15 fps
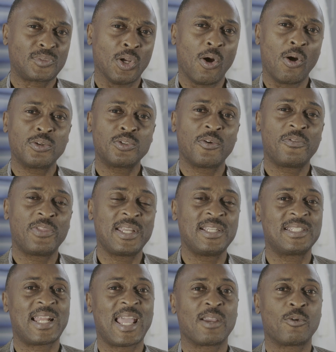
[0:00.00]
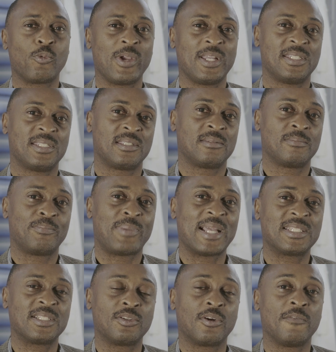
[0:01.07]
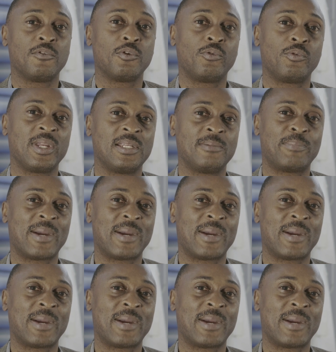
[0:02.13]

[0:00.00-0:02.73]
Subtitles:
Also, things like waste, passing of urine,